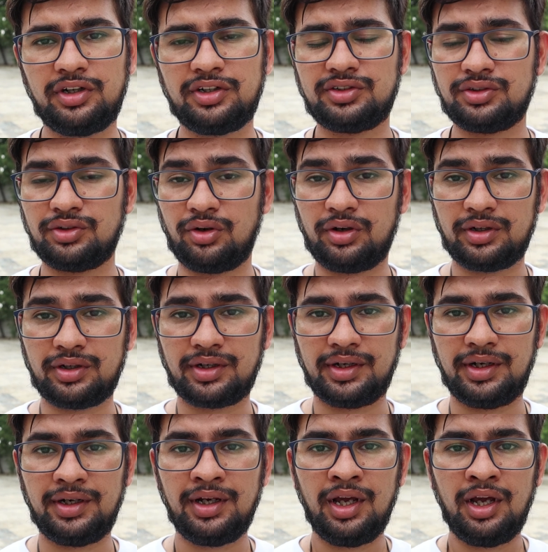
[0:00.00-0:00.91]
It's not
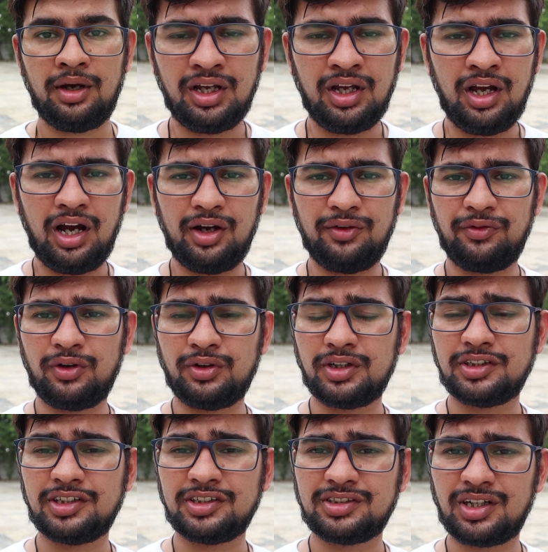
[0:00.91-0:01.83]
great. I
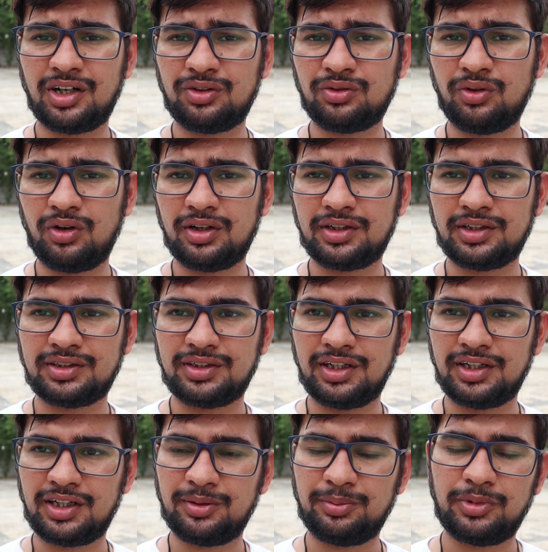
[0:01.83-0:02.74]
found that the sound quality is
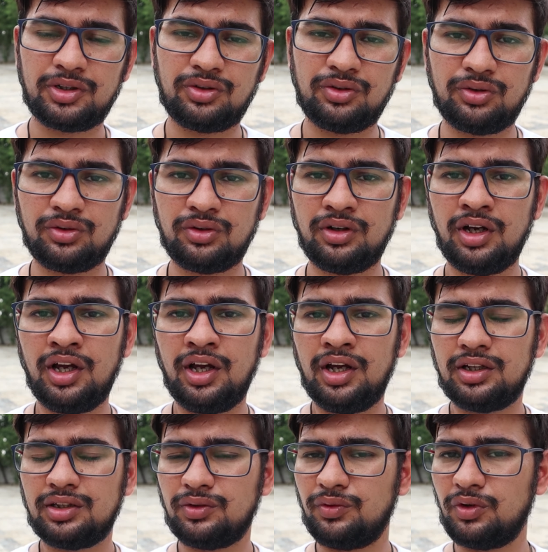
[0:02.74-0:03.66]
little bit low.
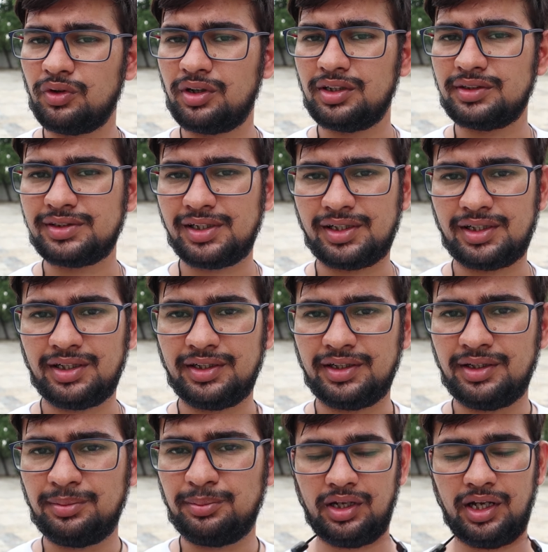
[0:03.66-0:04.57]
The vocals are
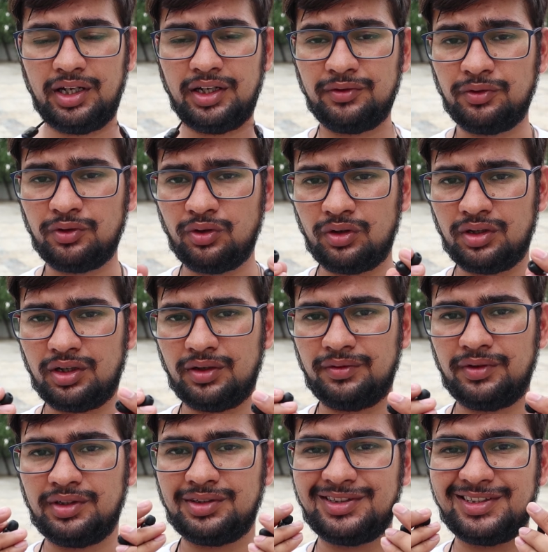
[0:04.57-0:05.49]
clear, and if you don't
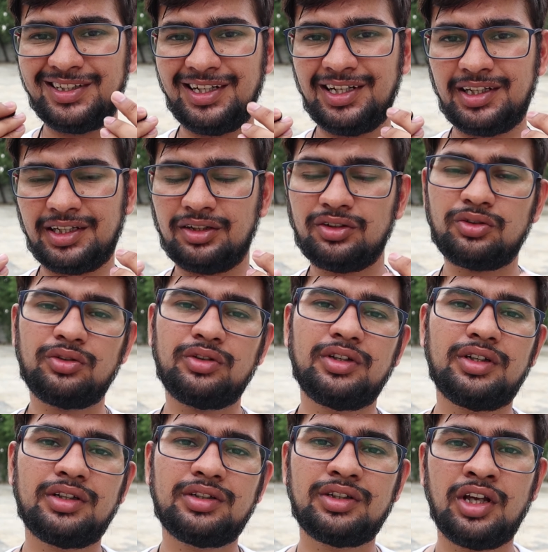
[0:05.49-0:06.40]
have any ceiling into
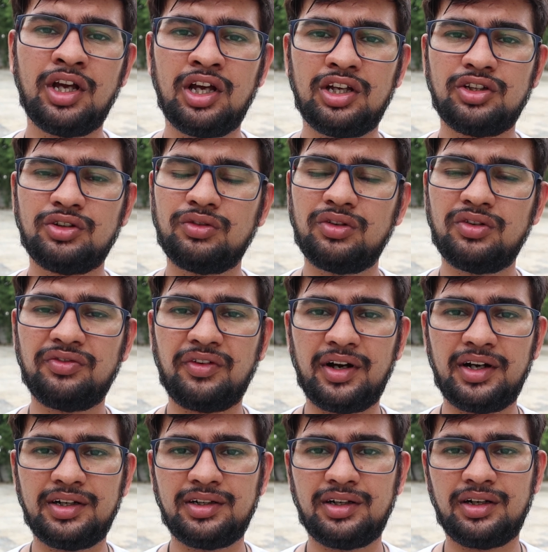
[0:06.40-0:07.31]
ears, you will
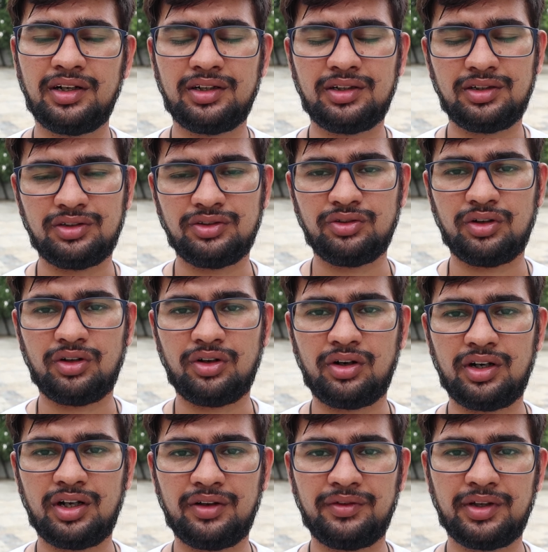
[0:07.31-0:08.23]
find that you are
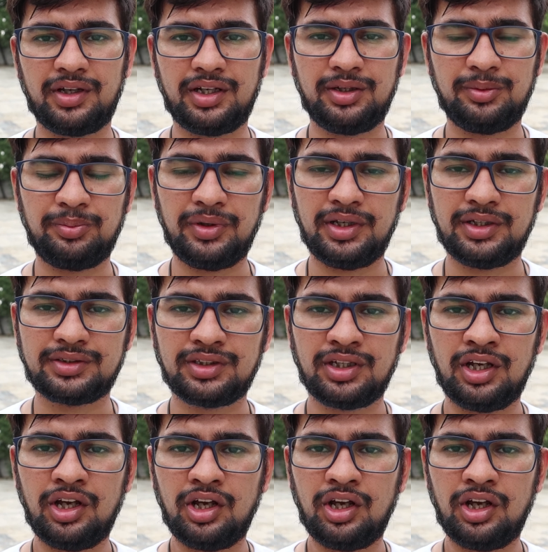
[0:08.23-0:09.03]
not having any bass.